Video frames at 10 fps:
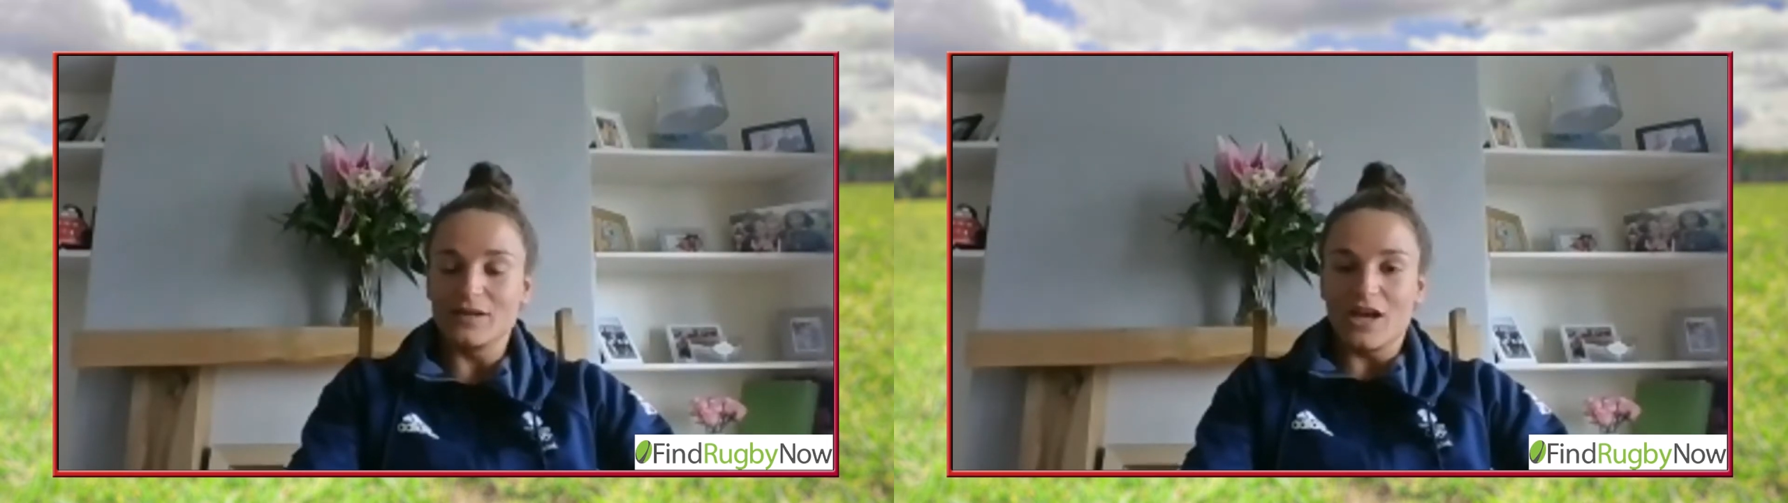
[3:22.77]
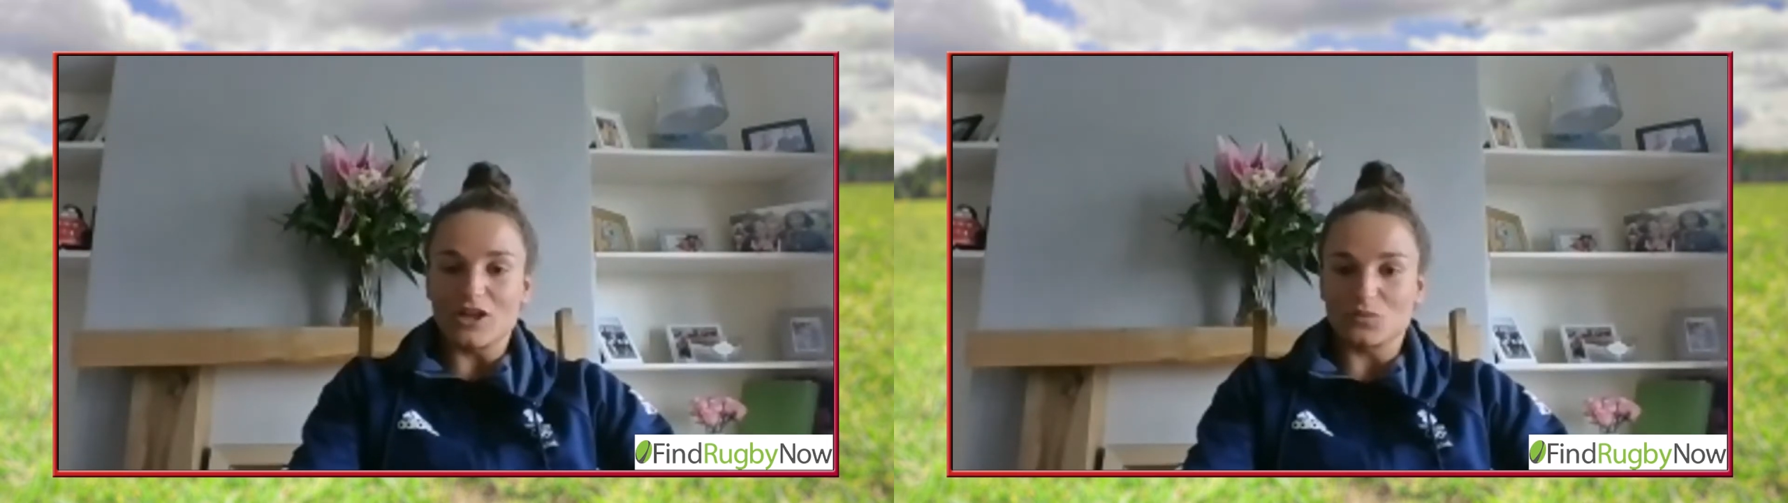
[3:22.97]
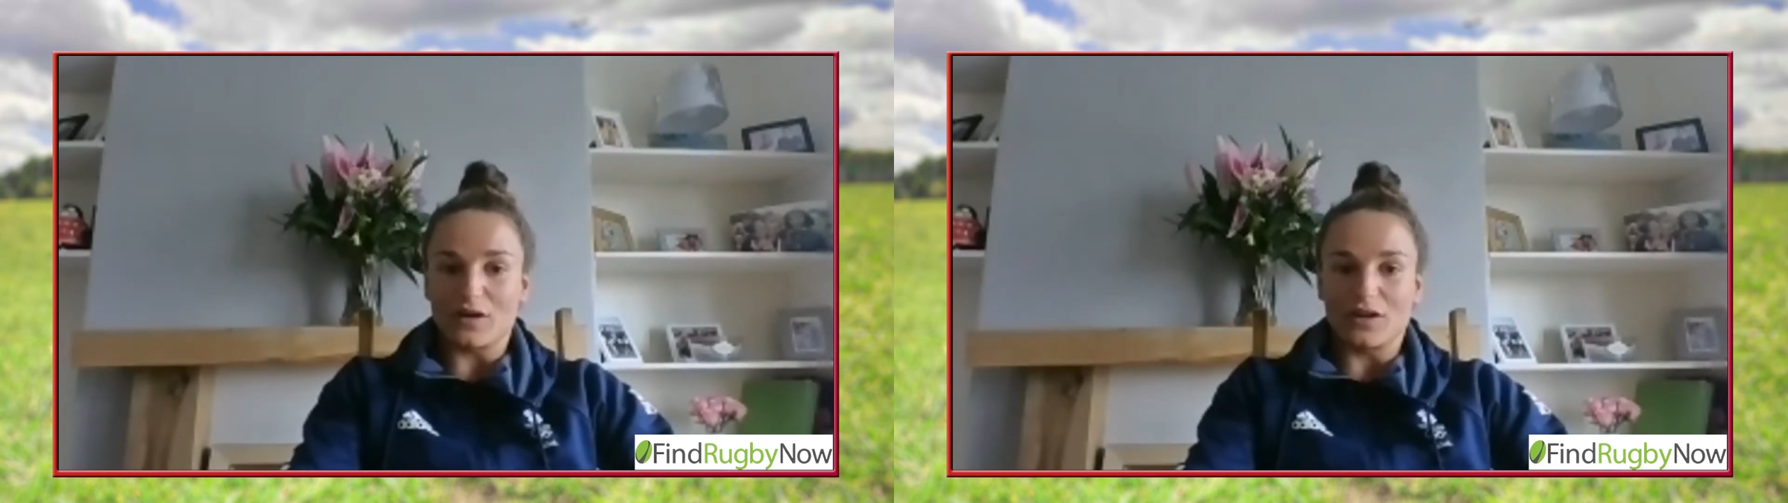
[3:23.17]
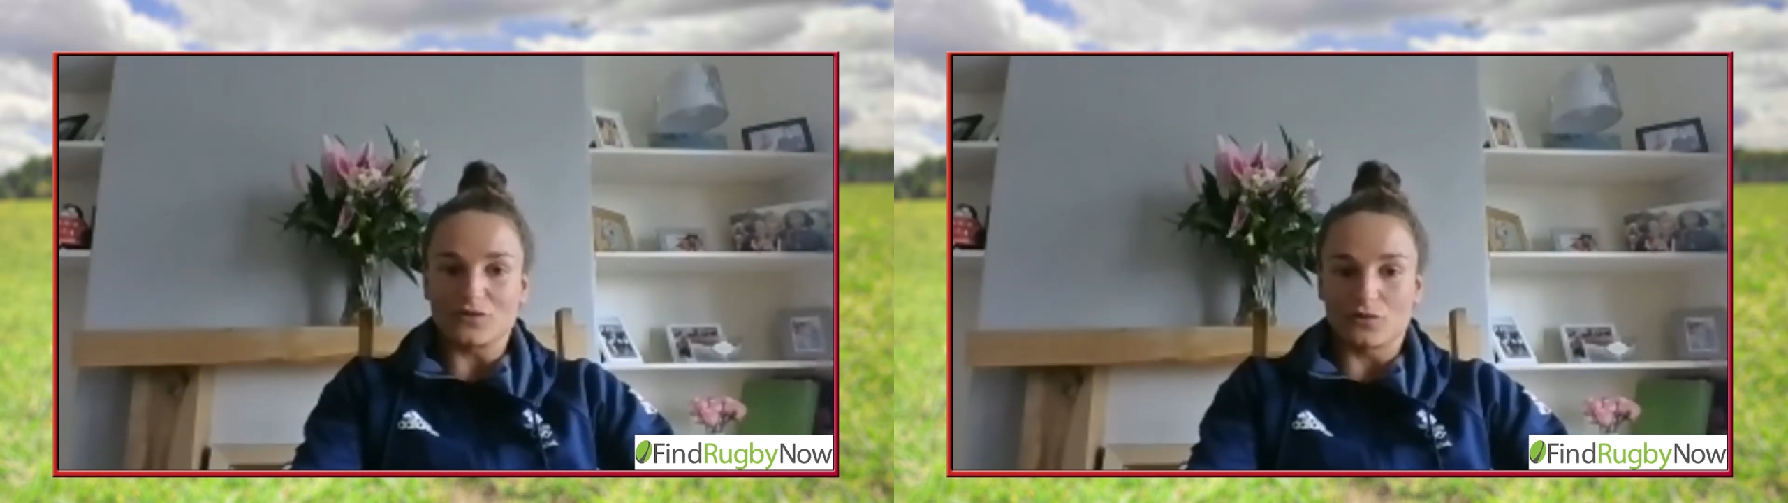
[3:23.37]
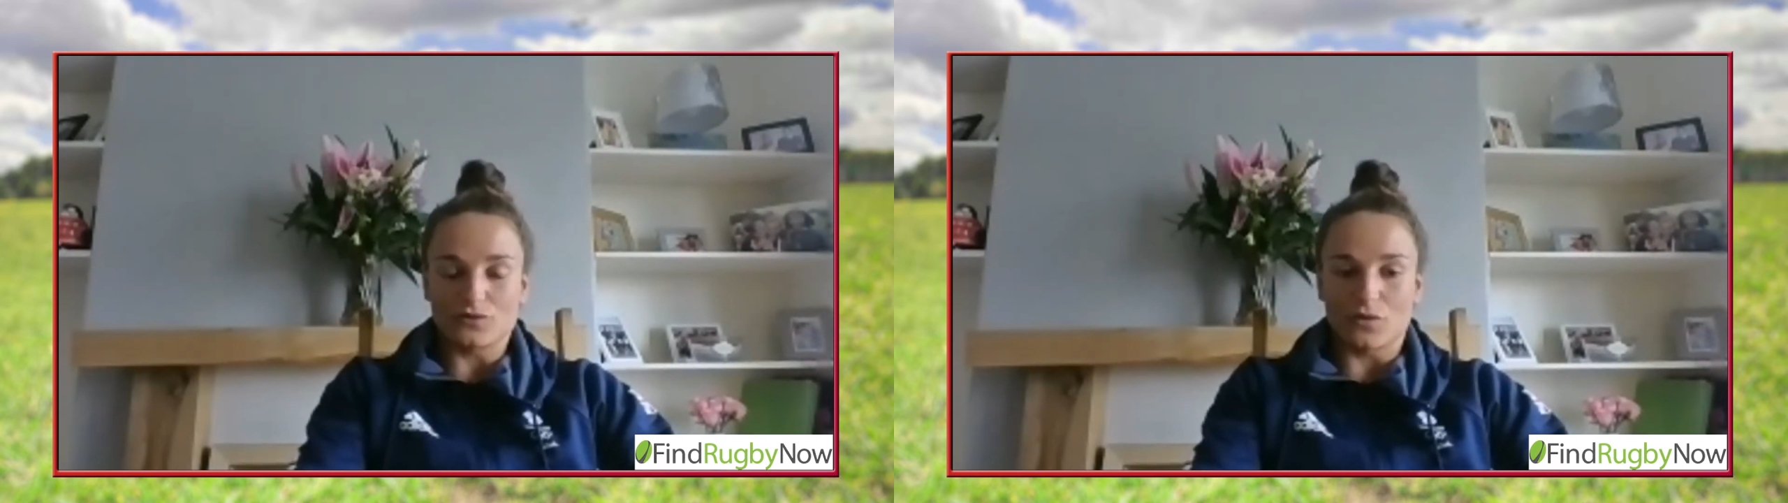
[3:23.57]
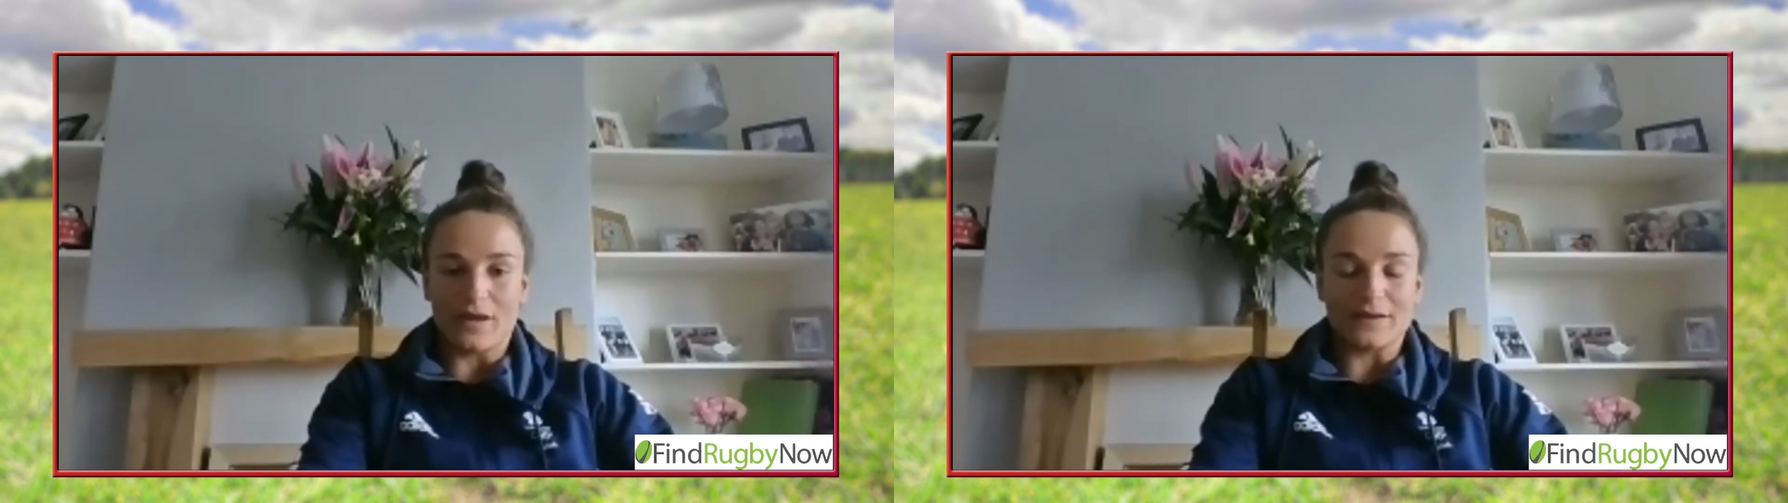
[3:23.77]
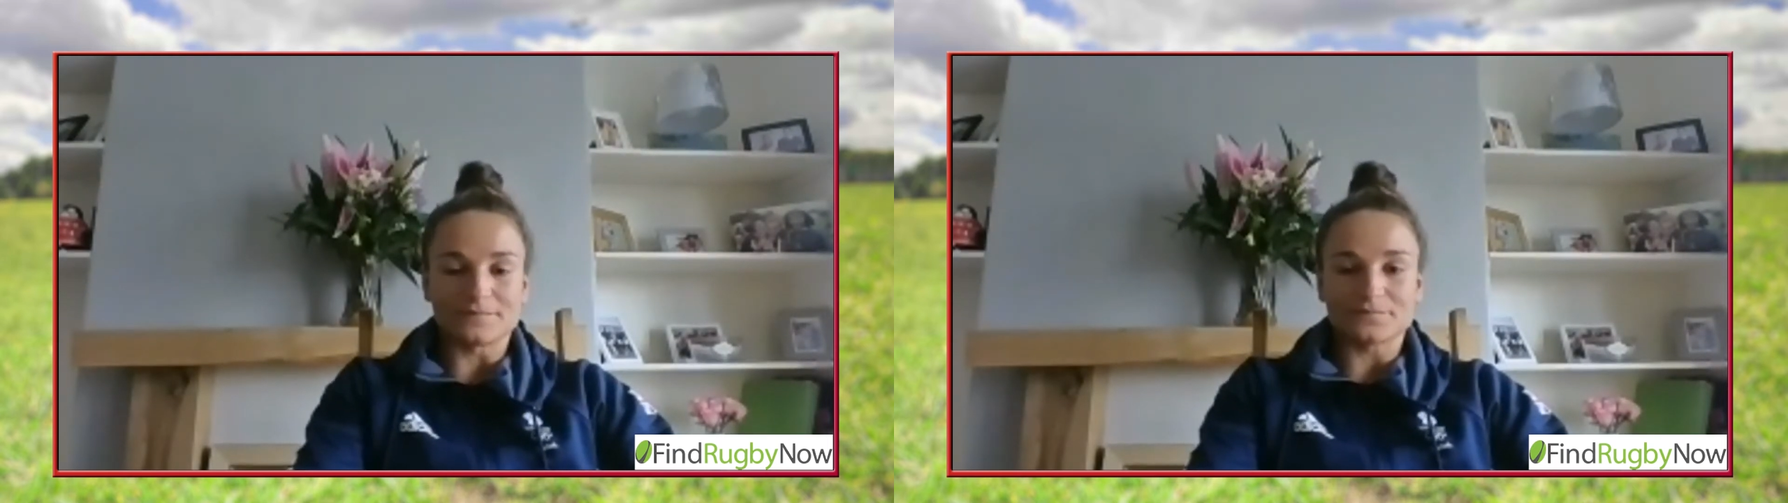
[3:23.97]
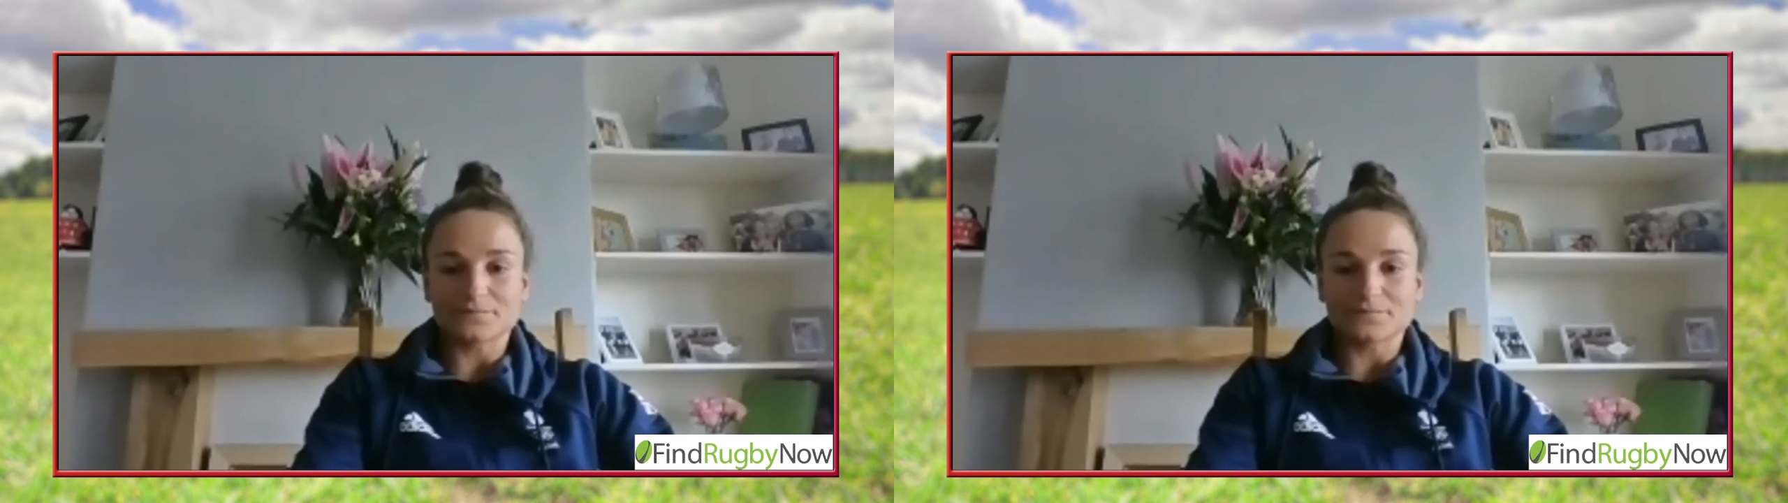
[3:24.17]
as well as also then